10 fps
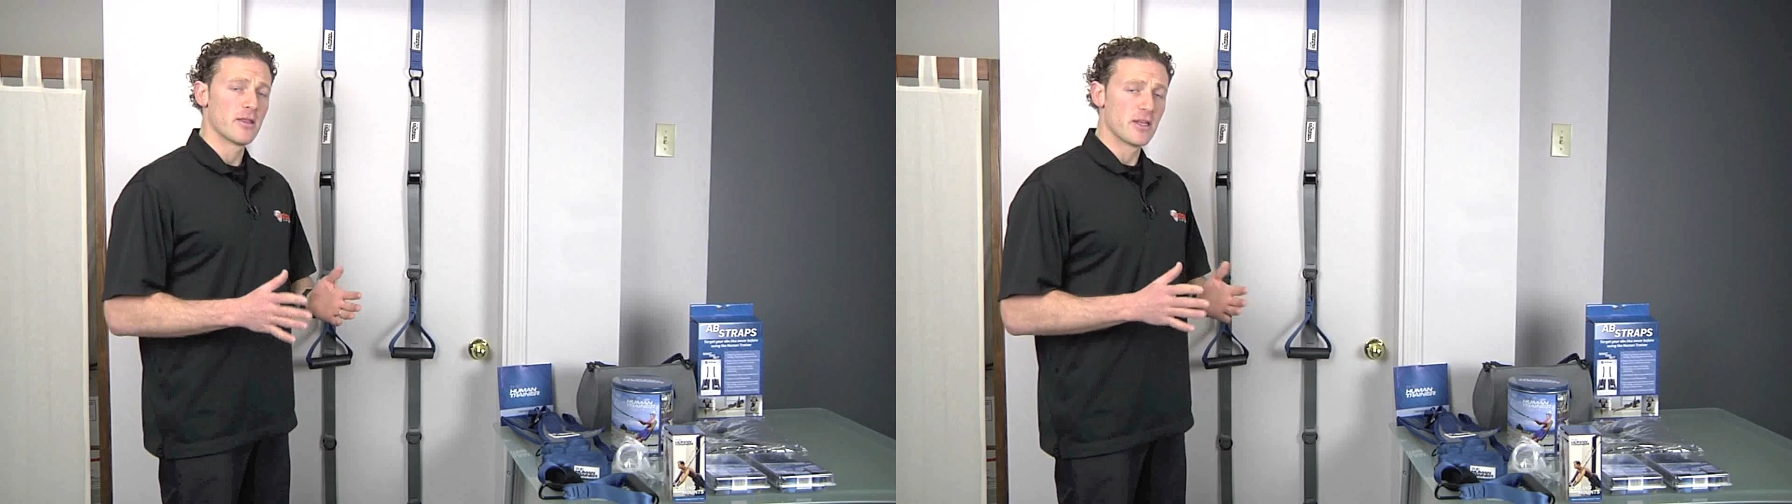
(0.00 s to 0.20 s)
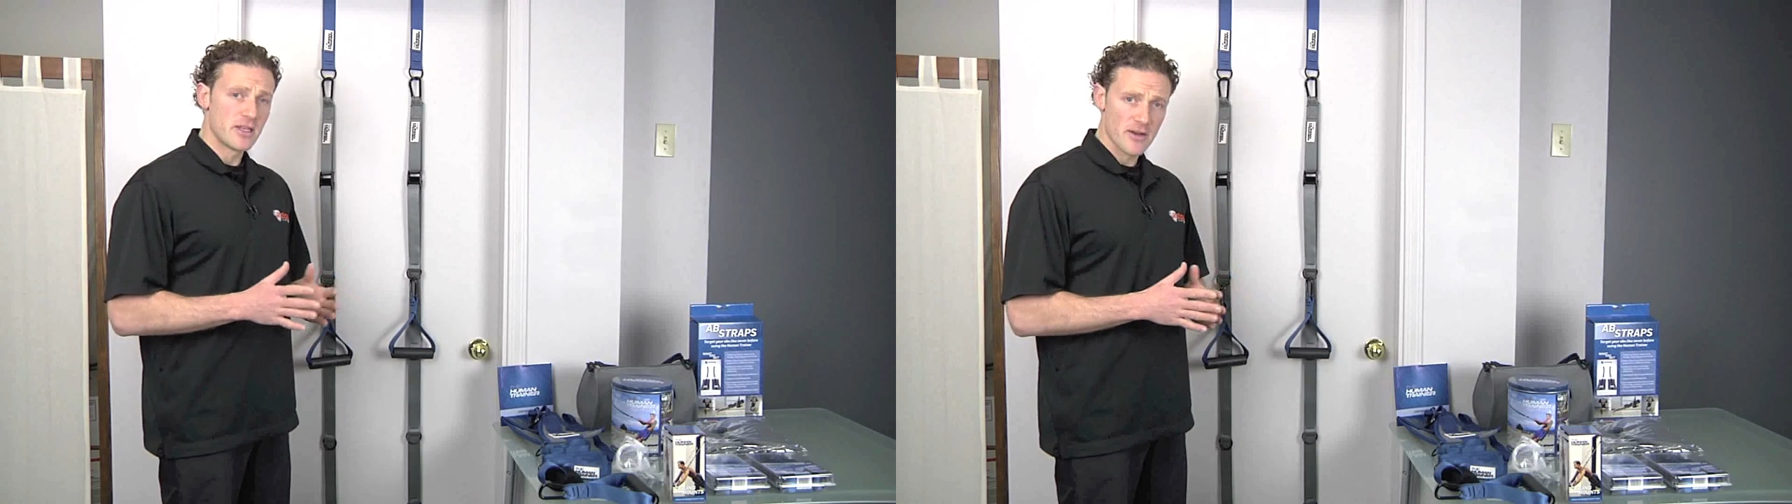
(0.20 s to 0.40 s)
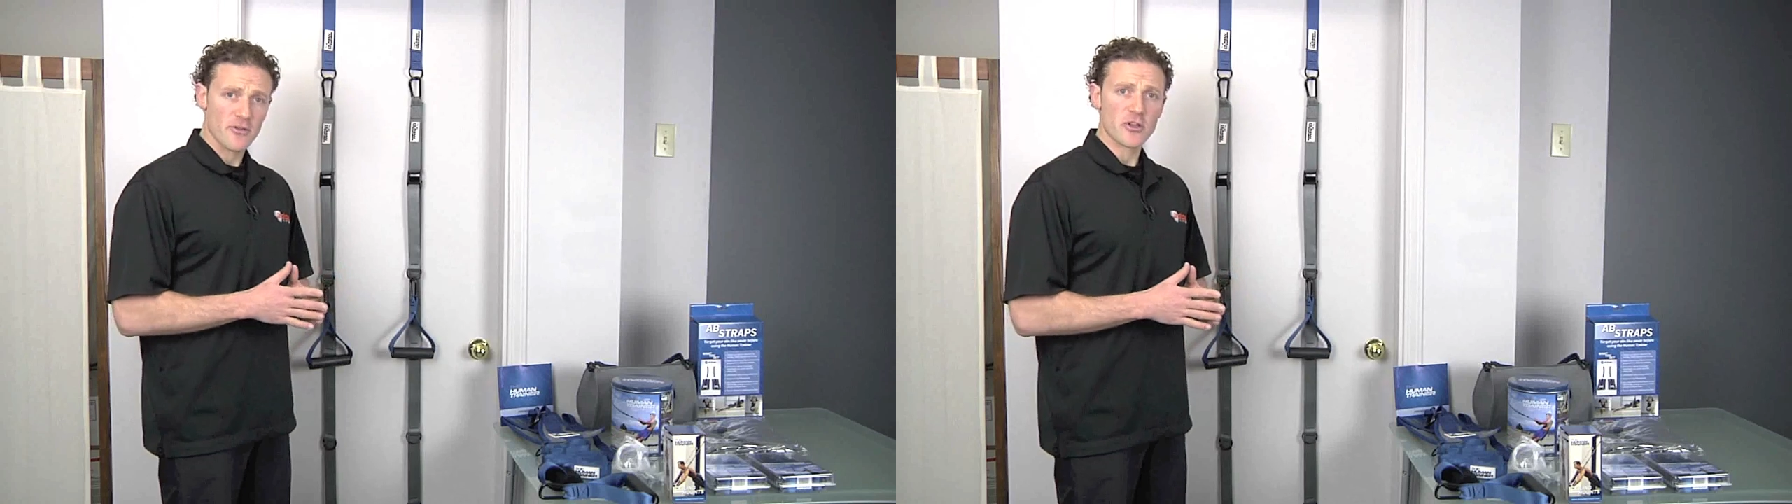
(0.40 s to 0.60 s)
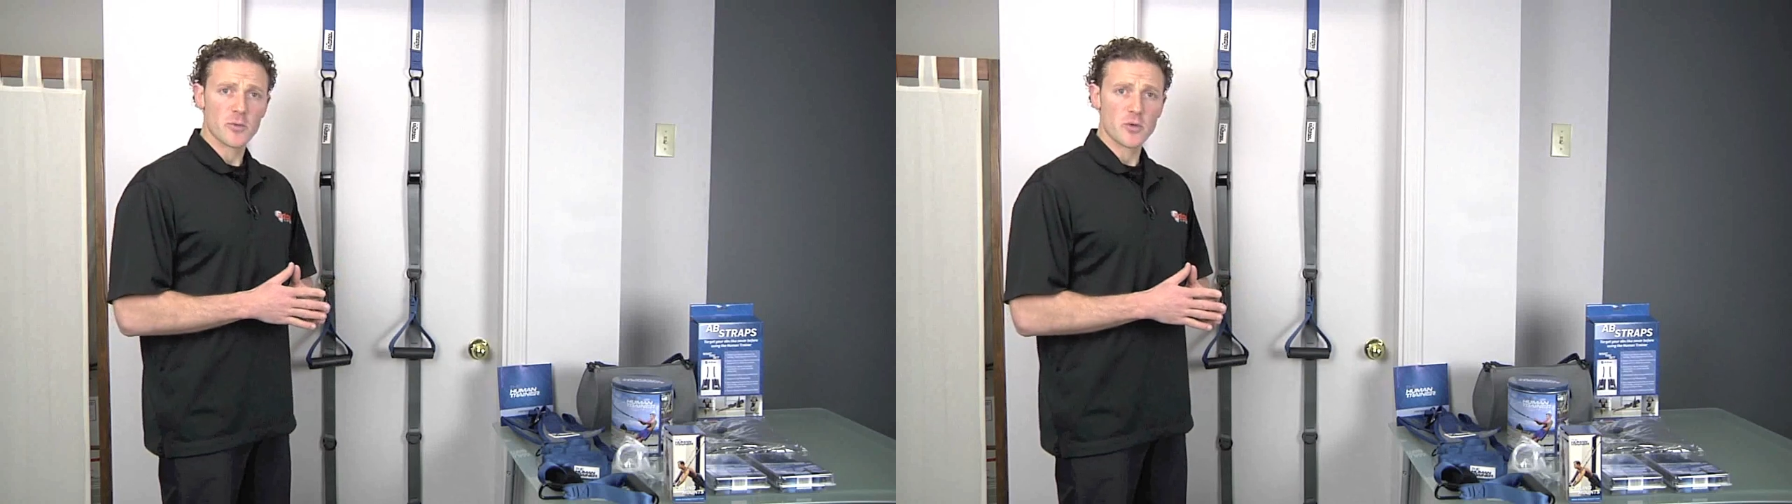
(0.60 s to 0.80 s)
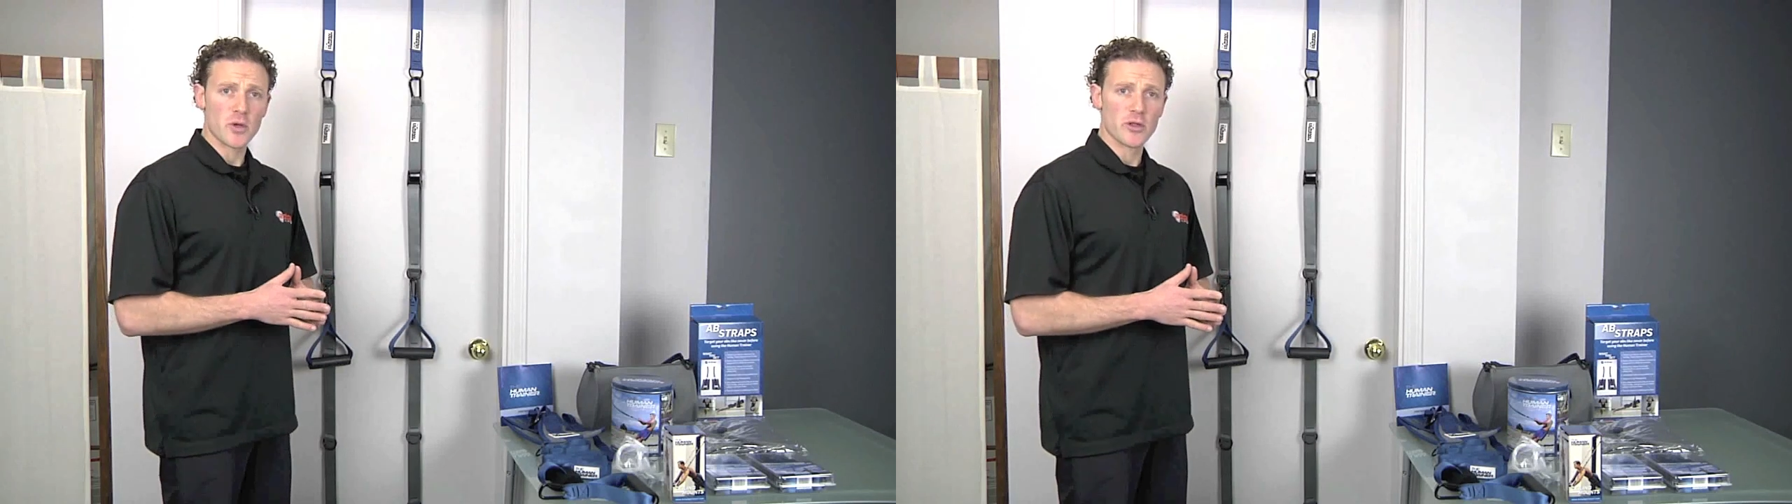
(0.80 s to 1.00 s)
The difference
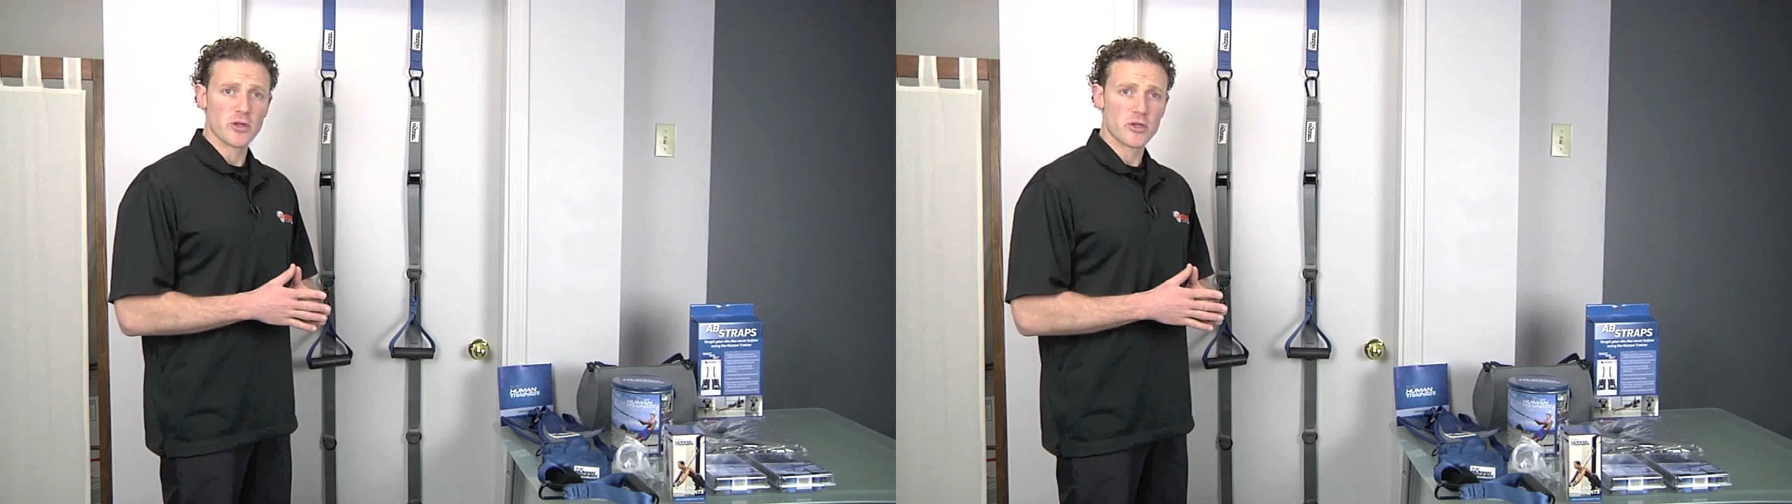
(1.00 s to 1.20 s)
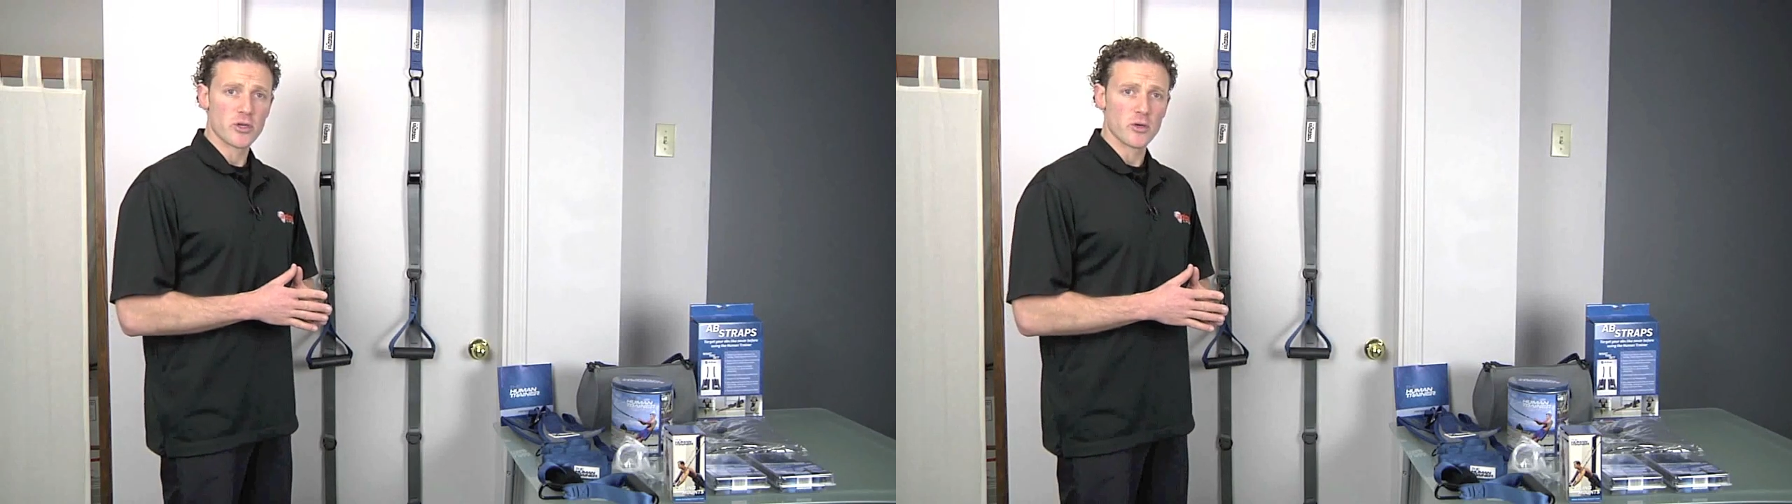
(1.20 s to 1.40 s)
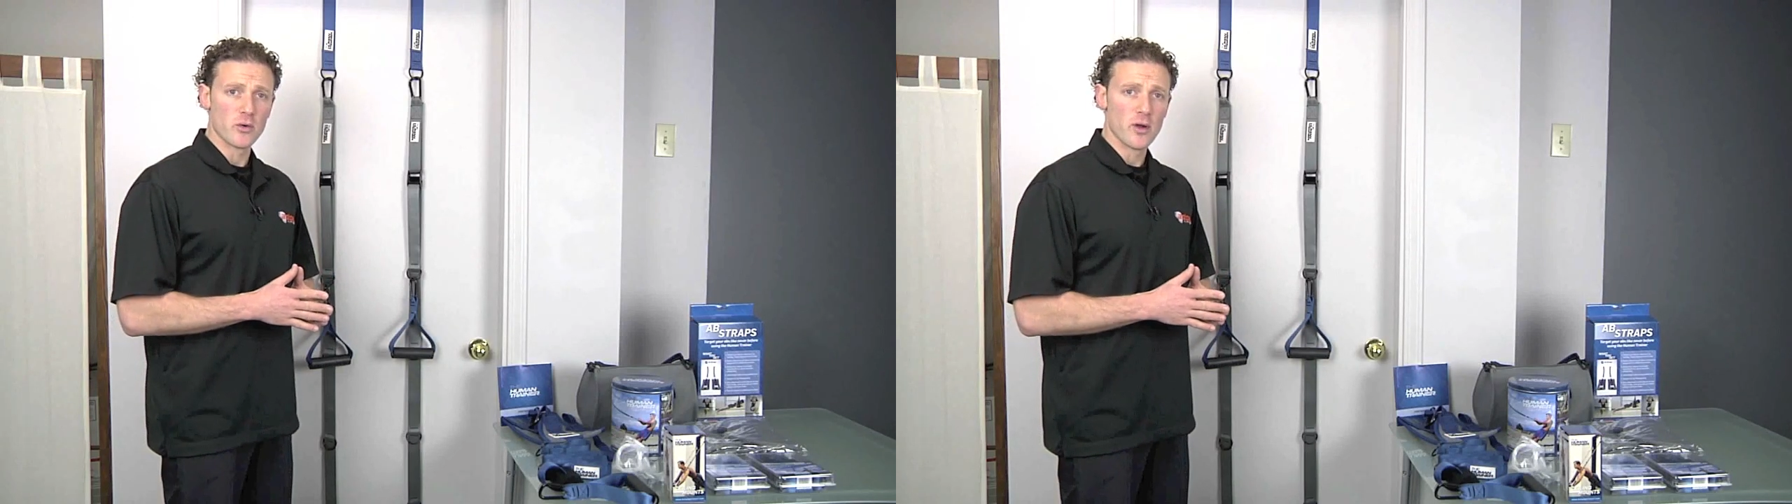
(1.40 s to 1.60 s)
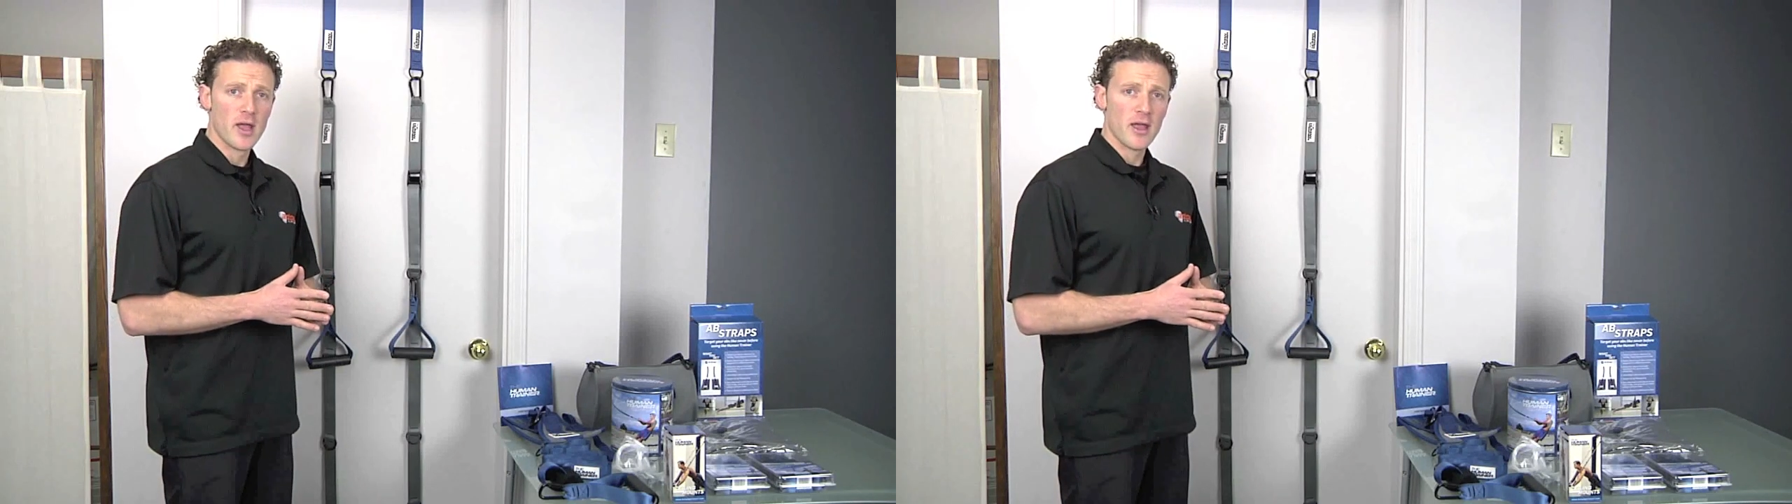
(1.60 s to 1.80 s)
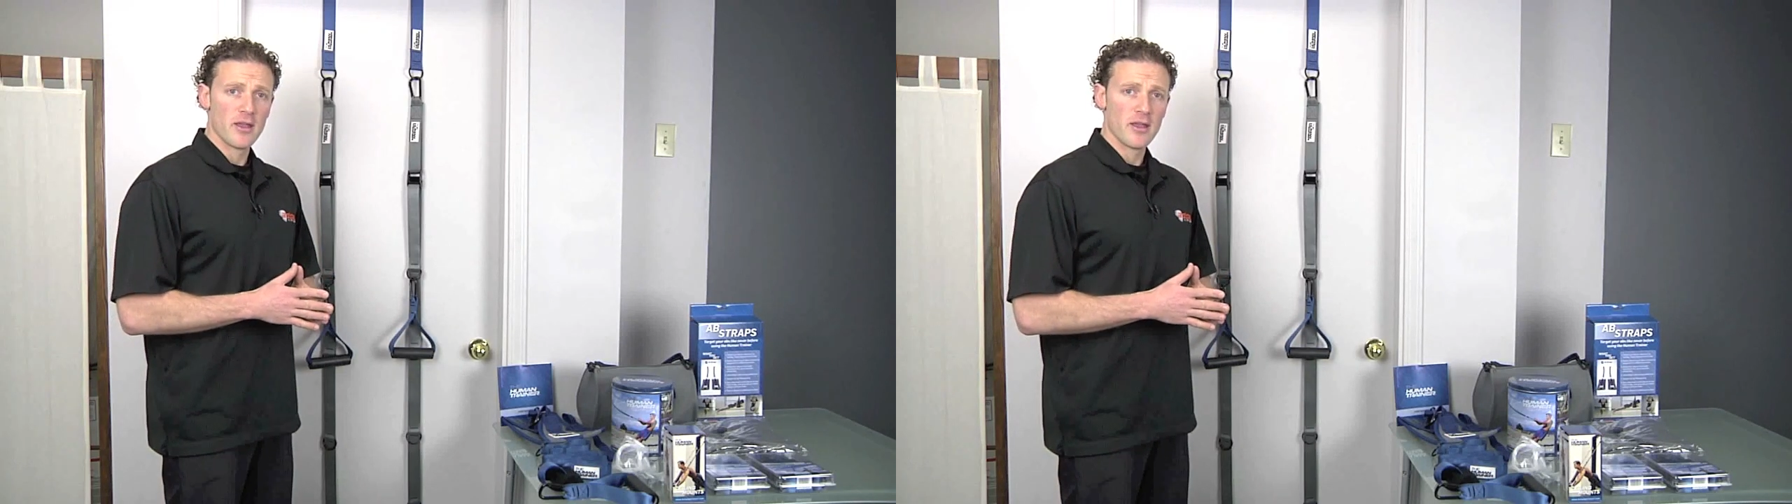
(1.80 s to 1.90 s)
between the two